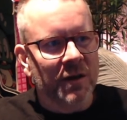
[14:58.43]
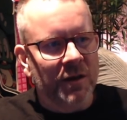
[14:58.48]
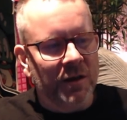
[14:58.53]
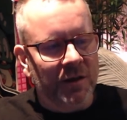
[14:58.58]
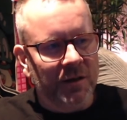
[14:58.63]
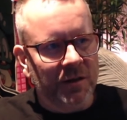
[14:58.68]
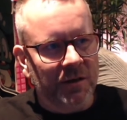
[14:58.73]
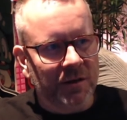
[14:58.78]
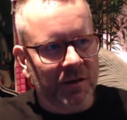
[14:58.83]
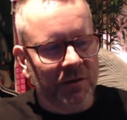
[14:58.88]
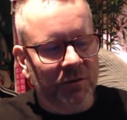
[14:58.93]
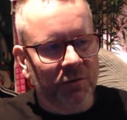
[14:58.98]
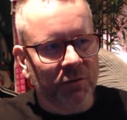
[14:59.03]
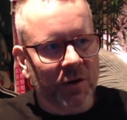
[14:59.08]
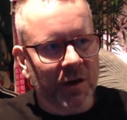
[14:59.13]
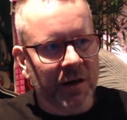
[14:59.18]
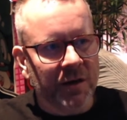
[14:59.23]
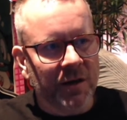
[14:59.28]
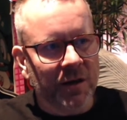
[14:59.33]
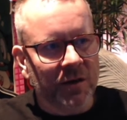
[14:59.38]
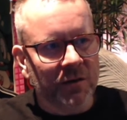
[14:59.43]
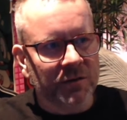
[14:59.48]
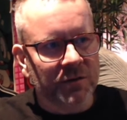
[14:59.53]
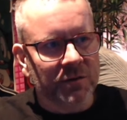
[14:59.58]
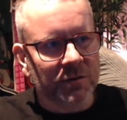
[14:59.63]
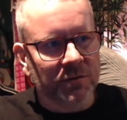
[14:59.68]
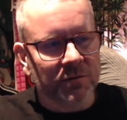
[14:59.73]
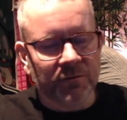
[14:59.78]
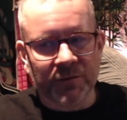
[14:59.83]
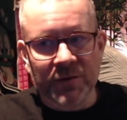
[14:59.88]
and that I tried out.
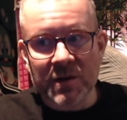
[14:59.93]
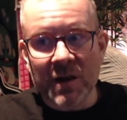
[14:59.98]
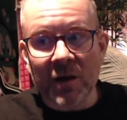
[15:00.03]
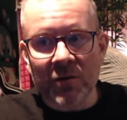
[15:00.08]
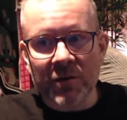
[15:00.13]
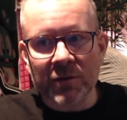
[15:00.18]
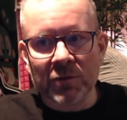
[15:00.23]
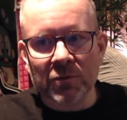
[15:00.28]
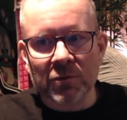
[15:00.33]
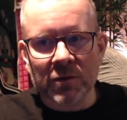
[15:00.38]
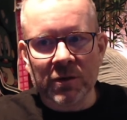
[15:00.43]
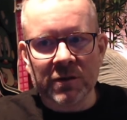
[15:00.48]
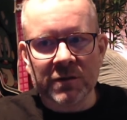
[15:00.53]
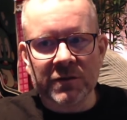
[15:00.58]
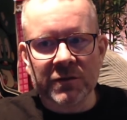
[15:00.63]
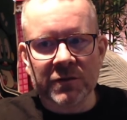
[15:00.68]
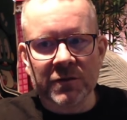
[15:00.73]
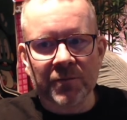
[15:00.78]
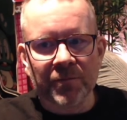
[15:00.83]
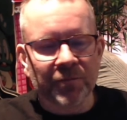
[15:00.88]
So for now it works.